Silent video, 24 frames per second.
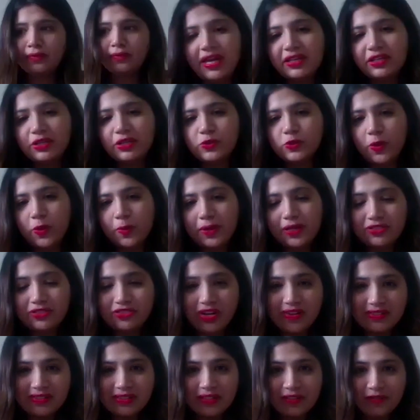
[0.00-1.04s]
thank you so much
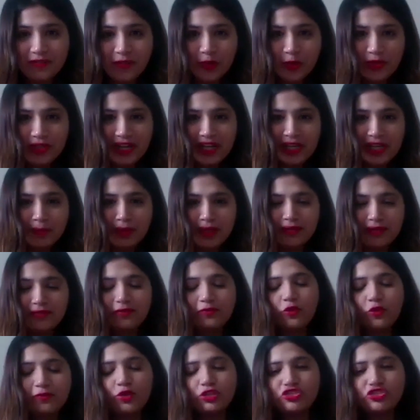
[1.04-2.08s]
russell for your time and
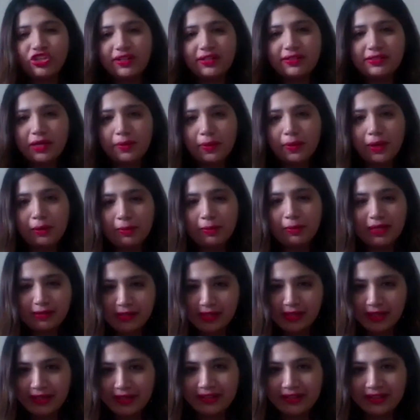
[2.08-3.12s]
for sharing some
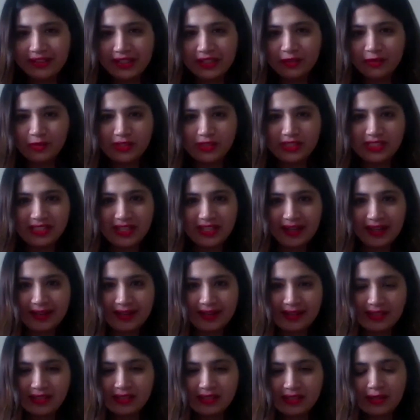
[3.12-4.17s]
amazing creative
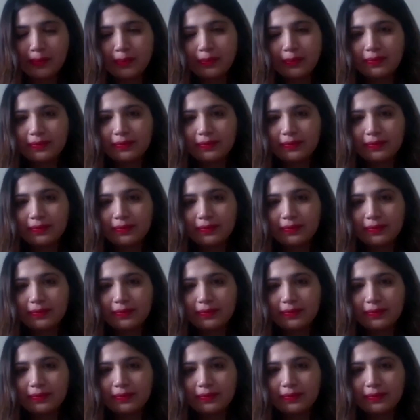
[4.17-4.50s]
insights